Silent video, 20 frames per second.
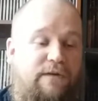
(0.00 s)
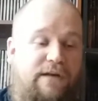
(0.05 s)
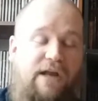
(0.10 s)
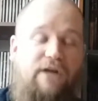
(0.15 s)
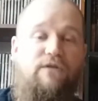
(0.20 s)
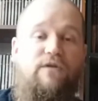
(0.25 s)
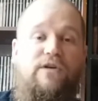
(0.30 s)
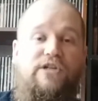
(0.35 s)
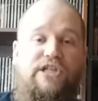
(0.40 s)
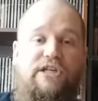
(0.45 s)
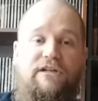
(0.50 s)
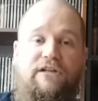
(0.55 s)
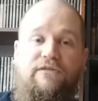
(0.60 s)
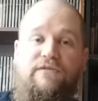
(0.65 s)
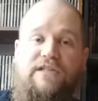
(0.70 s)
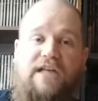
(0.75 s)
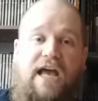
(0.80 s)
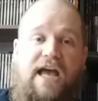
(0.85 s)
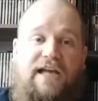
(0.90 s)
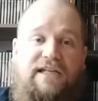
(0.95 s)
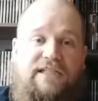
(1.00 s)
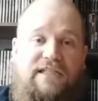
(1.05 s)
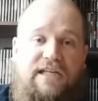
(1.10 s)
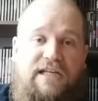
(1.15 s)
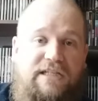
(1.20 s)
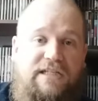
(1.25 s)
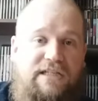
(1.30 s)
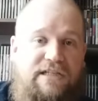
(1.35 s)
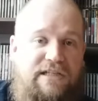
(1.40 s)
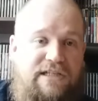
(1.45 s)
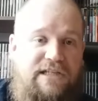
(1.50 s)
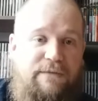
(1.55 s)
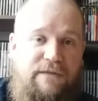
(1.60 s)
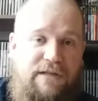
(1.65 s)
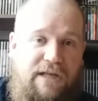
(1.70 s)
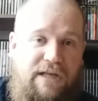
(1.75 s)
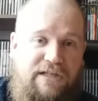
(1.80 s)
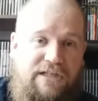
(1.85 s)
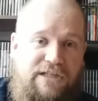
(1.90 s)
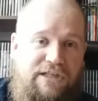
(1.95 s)
Now, of course, you'd lose access to some of
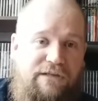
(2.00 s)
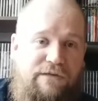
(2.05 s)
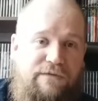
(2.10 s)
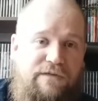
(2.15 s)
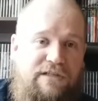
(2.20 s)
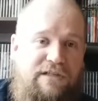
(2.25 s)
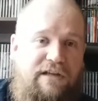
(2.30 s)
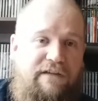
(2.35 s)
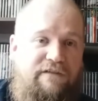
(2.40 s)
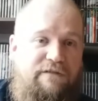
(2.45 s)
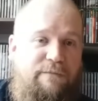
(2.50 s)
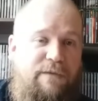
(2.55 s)
the exclusives,